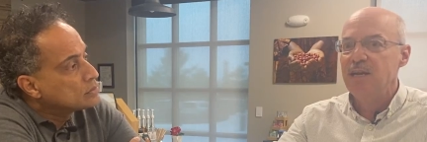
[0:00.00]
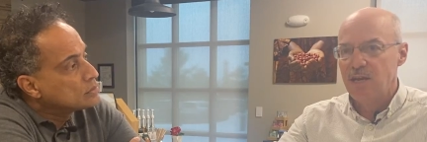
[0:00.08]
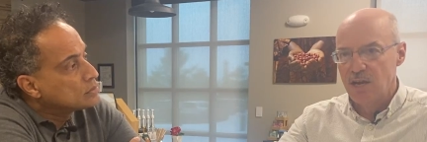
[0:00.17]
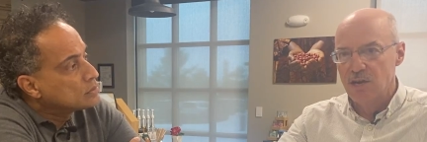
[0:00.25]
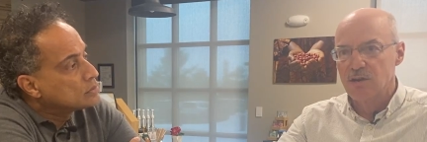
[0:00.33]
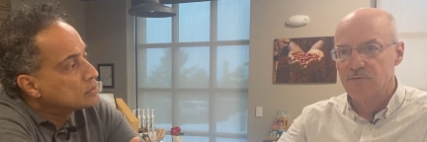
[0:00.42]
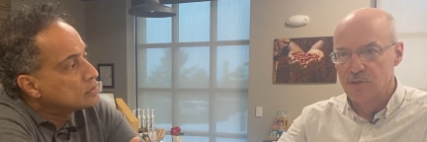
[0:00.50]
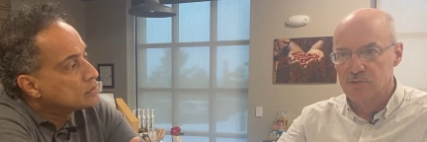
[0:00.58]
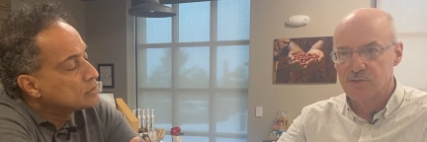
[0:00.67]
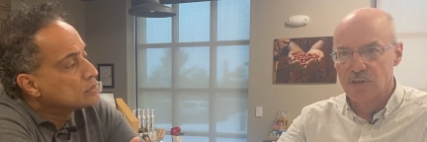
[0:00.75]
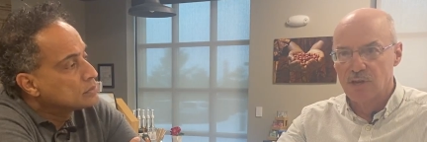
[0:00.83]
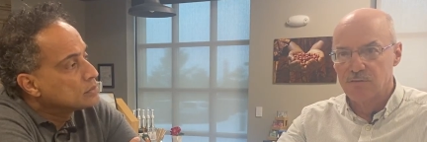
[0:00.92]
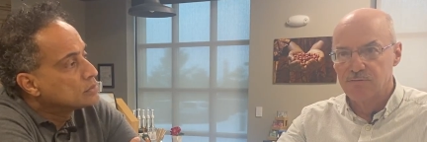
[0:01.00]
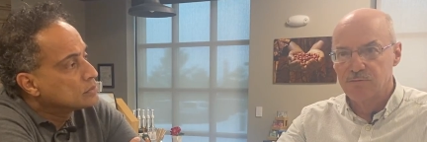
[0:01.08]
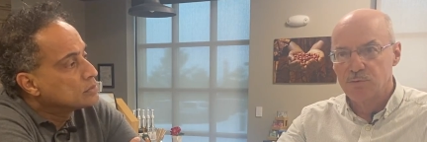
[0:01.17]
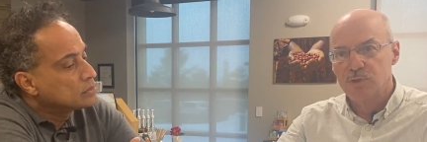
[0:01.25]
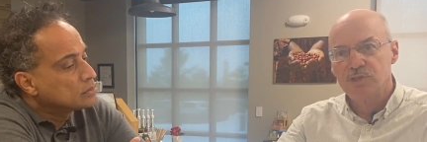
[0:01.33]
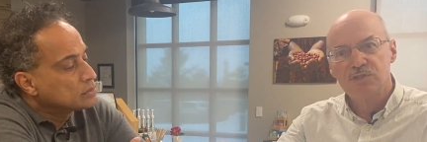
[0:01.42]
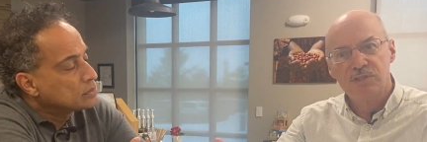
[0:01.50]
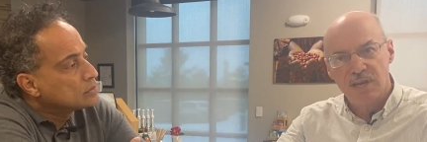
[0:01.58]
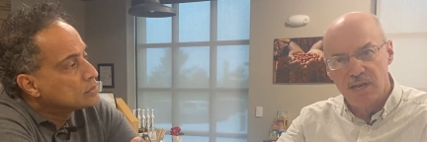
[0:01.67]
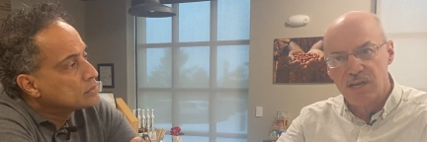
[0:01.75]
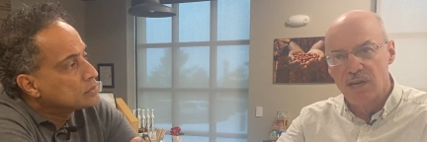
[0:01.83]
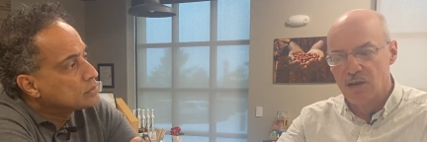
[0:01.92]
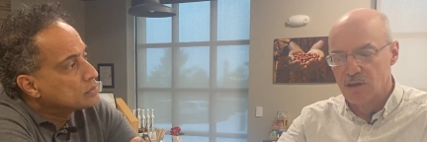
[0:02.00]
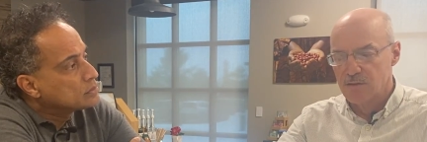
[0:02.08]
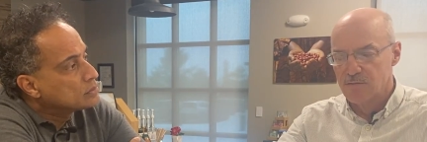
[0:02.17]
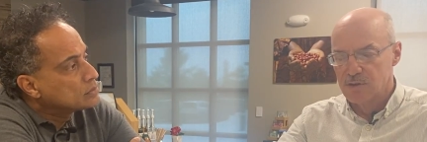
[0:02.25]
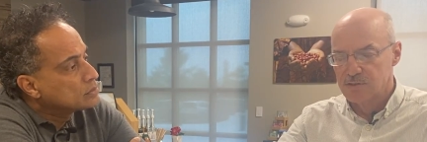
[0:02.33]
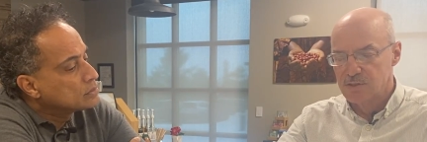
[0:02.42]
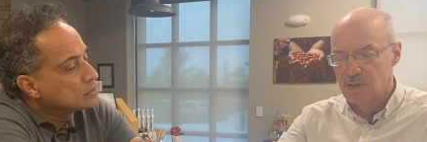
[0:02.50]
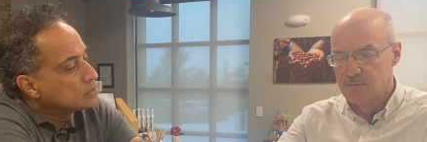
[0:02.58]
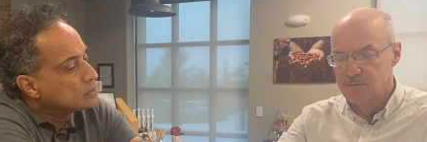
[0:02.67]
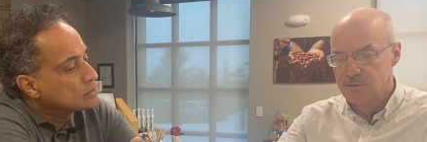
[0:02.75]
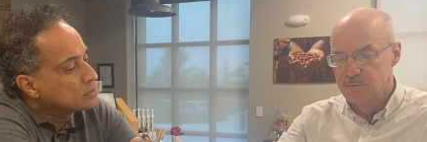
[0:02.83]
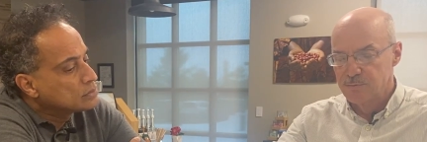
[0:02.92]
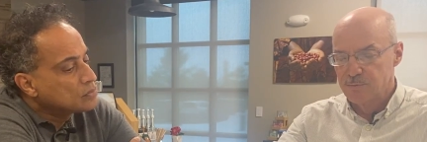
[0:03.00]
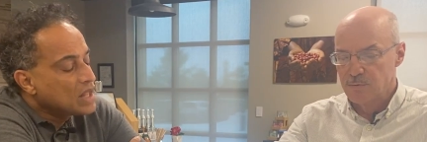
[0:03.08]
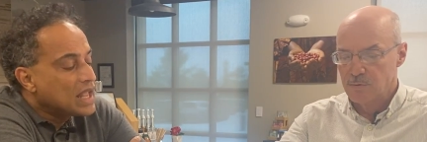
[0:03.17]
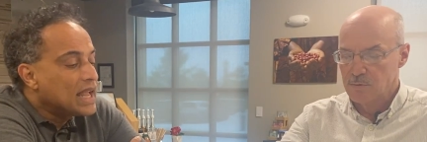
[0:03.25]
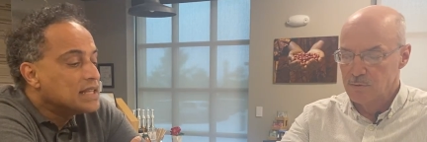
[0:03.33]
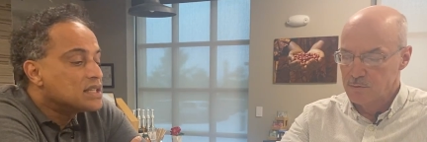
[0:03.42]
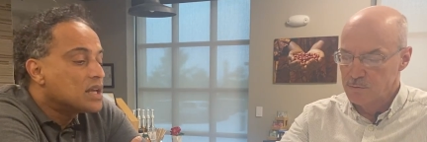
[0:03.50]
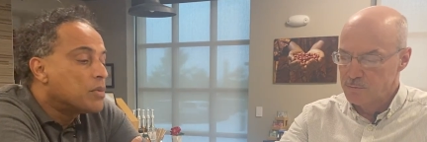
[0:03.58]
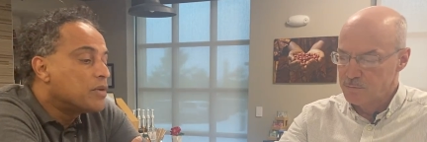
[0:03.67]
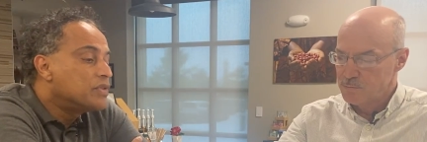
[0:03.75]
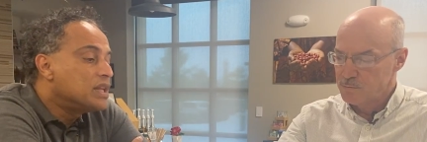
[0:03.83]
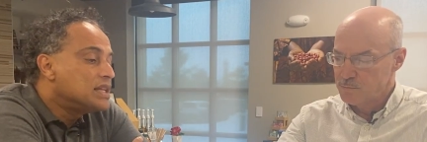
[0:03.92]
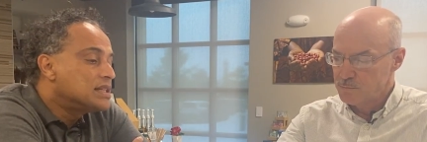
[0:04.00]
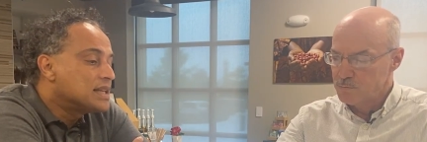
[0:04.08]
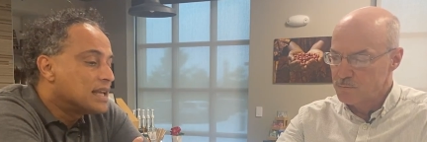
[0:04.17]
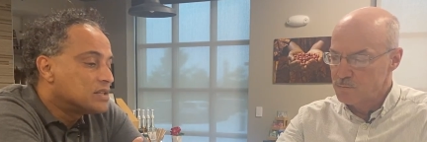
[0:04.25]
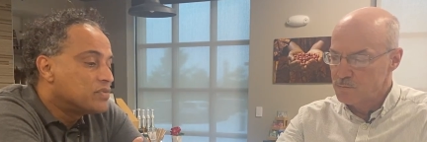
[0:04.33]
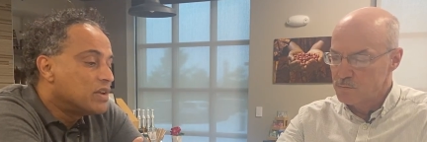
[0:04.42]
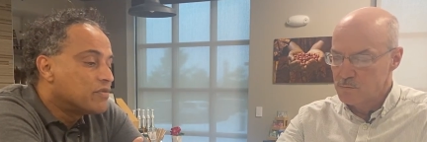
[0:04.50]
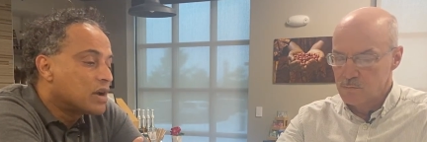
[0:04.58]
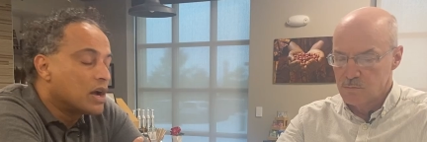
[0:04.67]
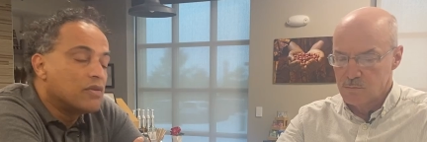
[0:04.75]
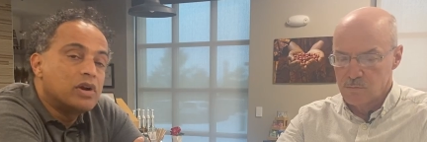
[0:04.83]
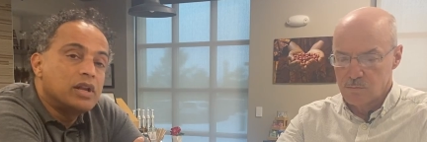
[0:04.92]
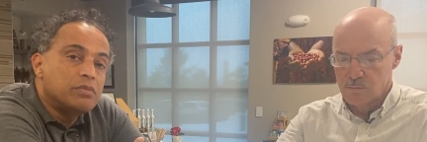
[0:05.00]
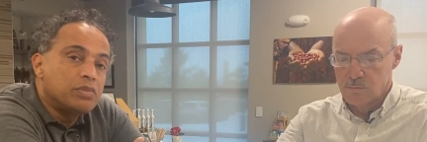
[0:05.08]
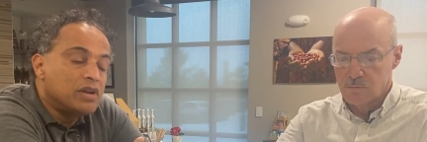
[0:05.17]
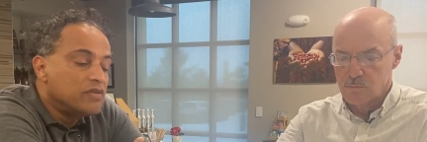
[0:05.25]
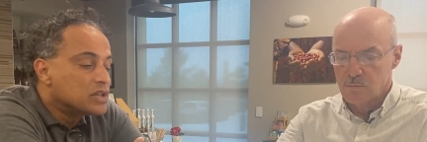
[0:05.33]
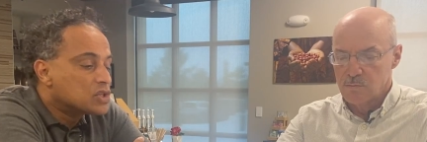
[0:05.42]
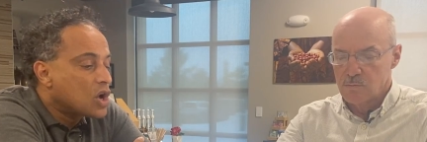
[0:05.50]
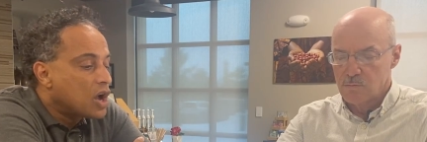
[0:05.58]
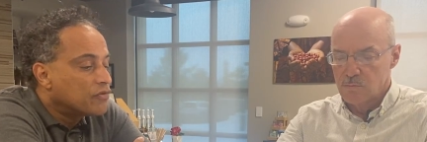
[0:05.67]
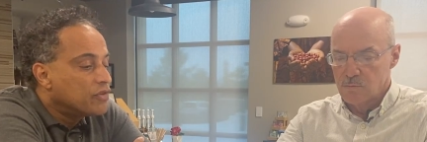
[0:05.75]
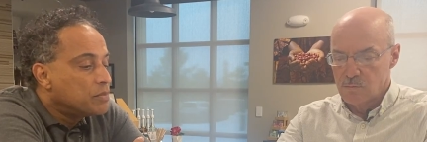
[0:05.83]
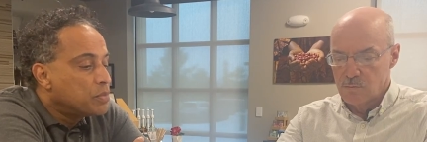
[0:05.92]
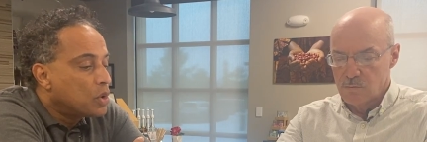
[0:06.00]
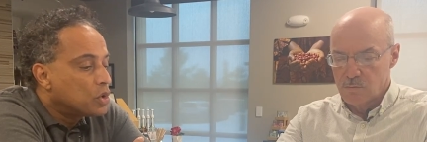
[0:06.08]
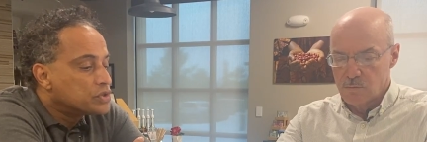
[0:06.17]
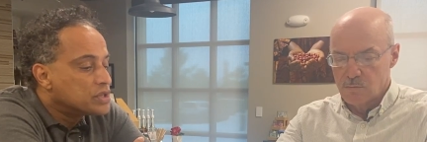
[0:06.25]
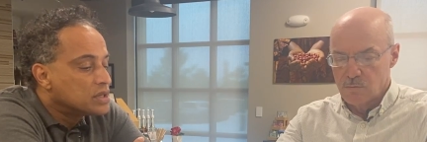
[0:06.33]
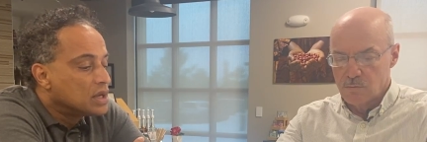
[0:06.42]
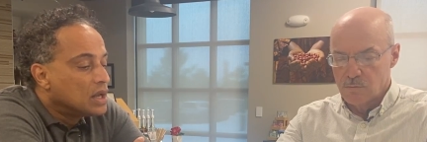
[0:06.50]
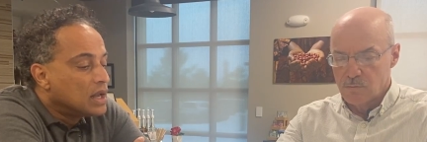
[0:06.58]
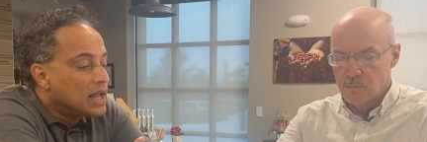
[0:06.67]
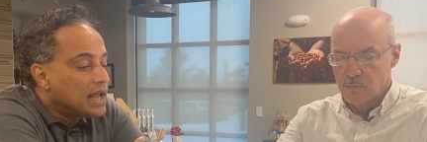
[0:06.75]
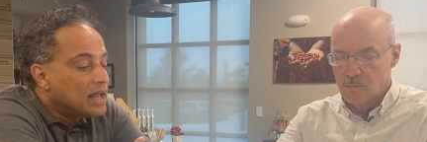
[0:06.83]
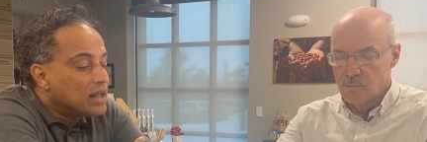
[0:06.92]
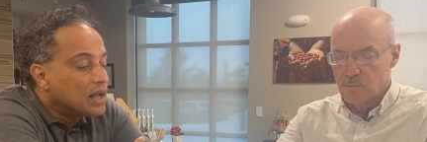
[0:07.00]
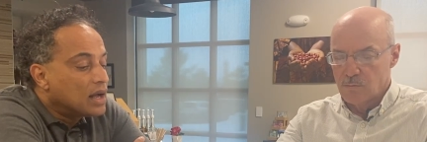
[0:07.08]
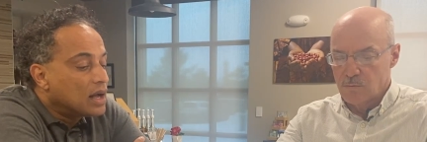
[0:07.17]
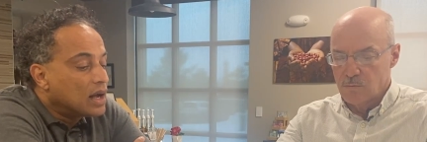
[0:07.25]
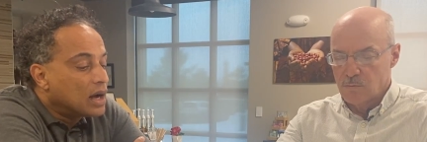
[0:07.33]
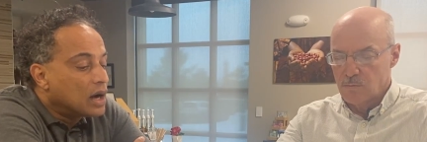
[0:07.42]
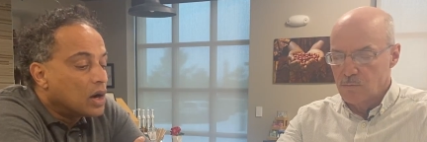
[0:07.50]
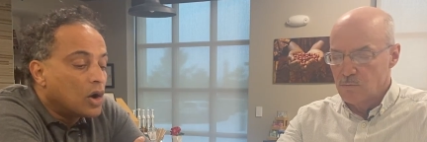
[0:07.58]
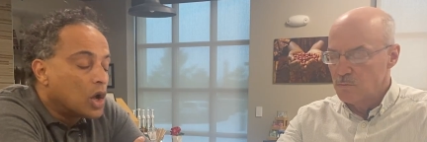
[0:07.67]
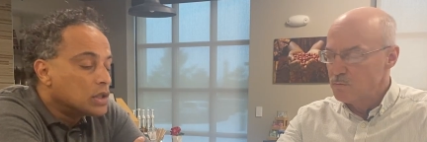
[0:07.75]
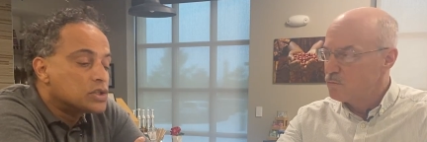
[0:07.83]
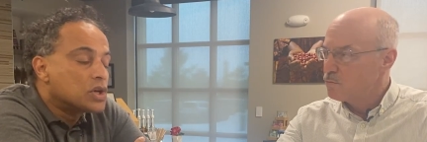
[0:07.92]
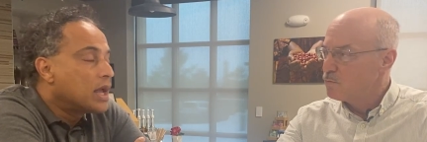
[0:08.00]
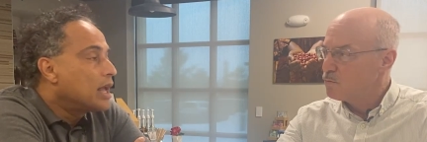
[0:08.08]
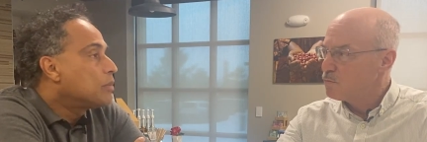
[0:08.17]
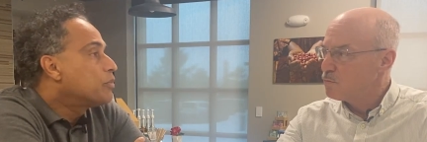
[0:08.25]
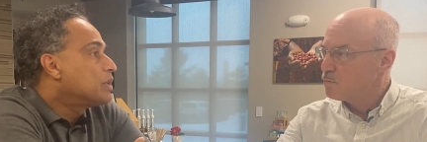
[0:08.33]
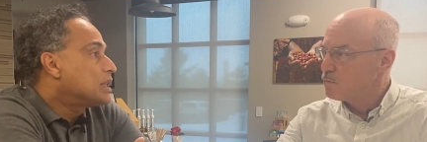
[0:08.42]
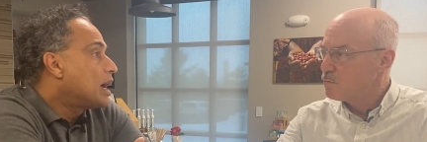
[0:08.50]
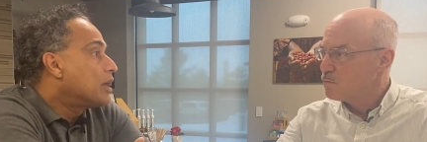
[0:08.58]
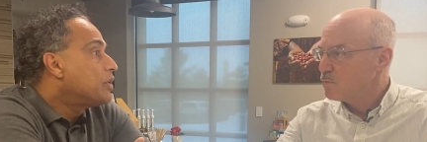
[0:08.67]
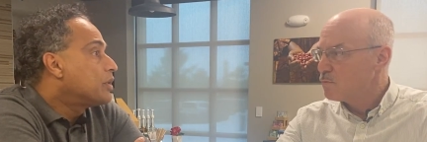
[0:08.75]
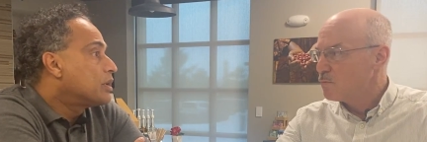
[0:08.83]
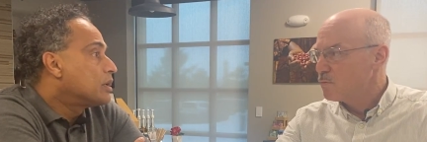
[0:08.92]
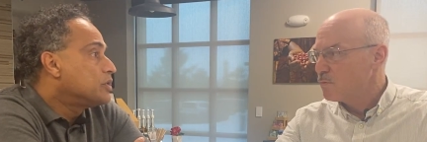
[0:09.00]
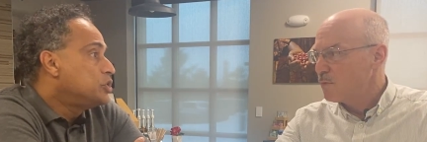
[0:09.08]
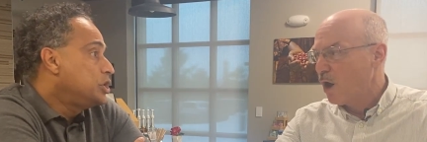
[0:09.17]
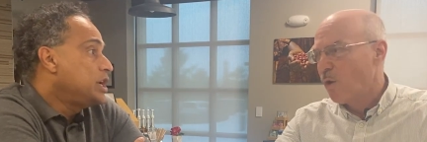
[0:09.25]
Speaker 1: care of yourself. We just take care of ourselves.
Speaker 2: And some of these, as we've covered in previous coffee posts, also help with other GI